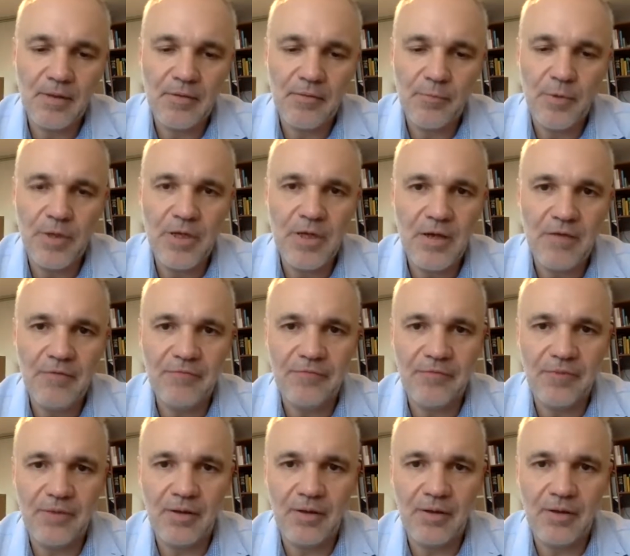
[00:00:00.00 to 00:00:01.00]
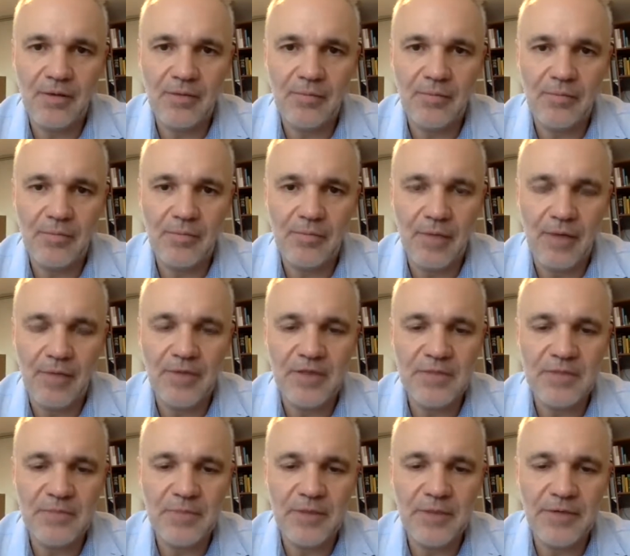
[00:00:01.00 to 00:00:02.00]
We have our
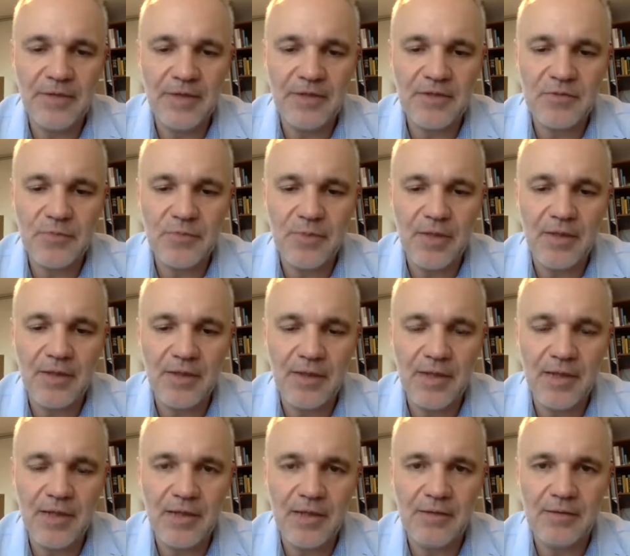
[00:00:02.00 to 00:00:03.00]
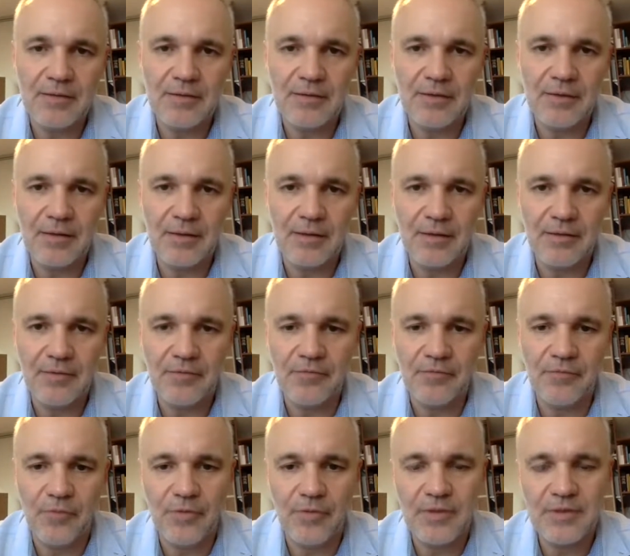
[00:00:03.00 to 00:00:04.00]
experience mainly
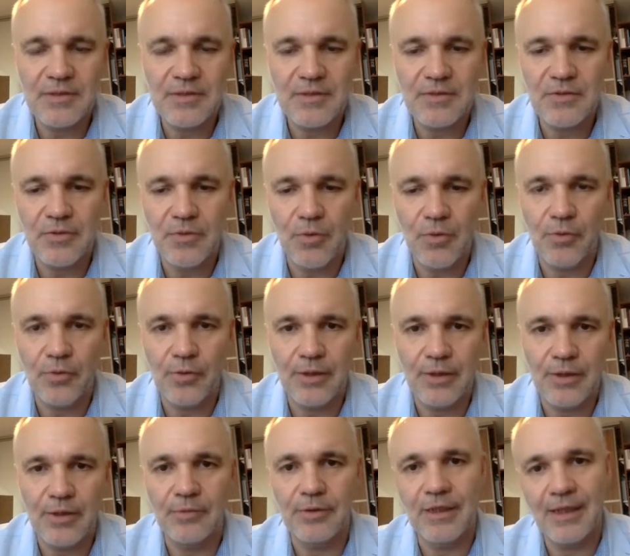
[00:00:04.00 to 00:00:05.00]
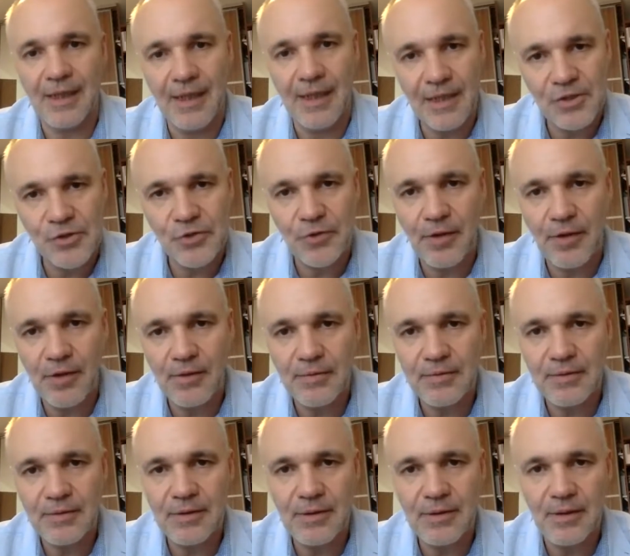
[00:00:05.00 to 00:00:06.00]
focuses on
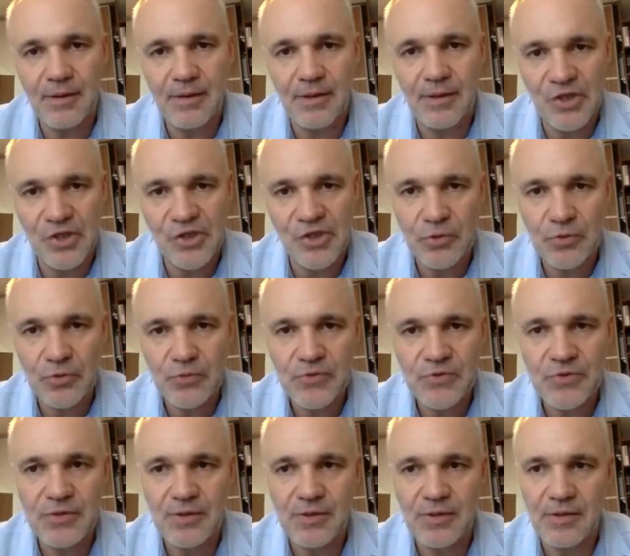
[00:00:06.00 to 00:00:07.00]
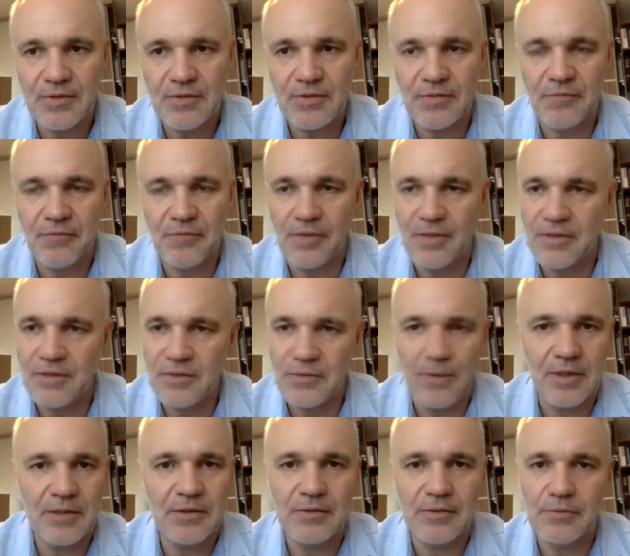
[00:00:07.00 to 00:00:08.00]
electoral issues. So for these
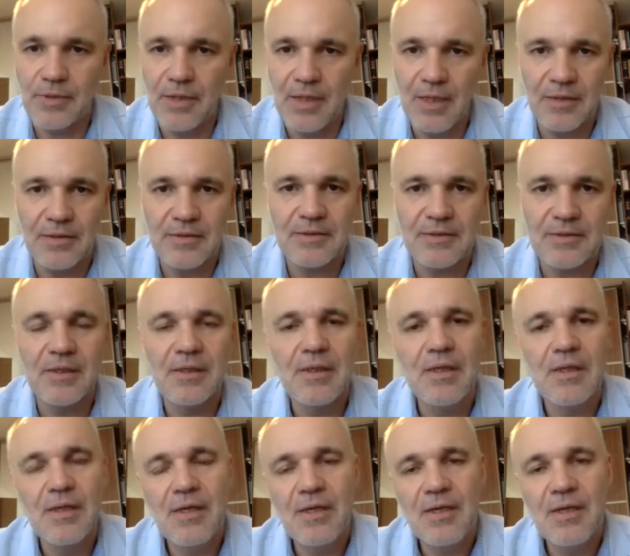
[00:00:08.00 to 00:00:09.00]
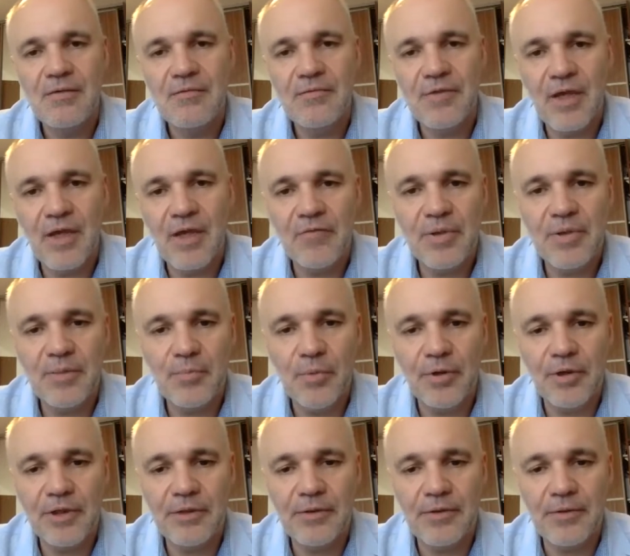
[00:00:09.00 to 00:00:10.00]
22 years, we have been
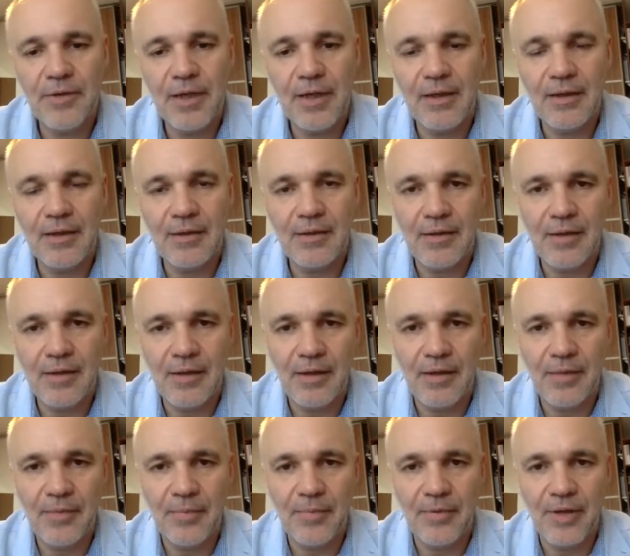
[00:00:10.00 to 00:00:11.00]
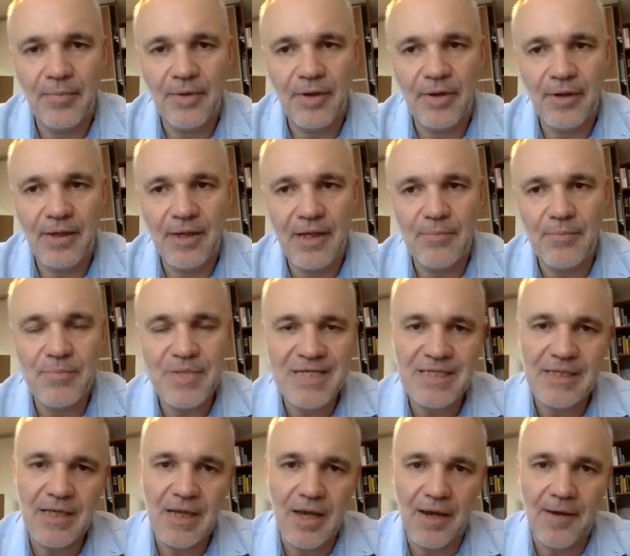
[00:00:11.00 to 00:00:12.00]
monitoring primarily
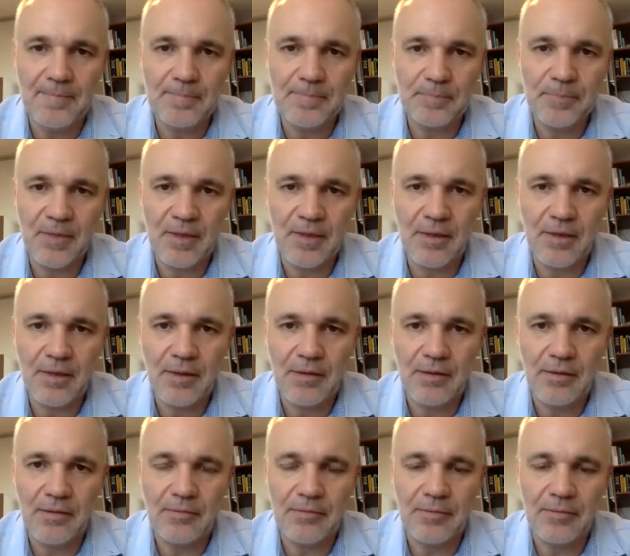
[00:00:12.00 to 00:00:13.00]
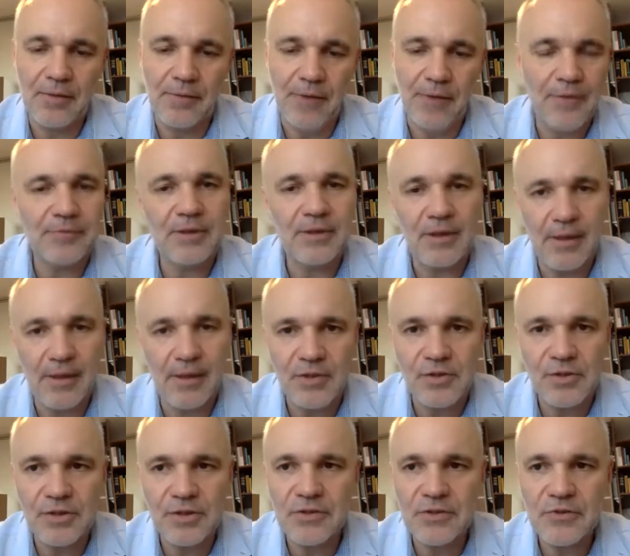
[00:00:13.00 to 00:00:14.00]
media around
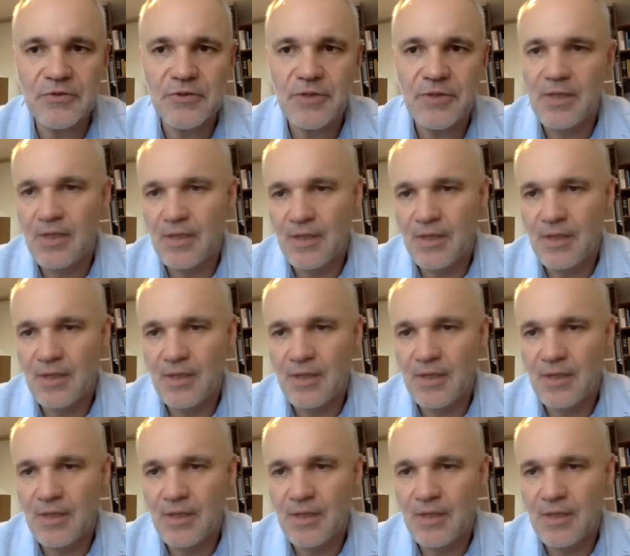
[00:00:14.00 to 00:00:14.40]
elections.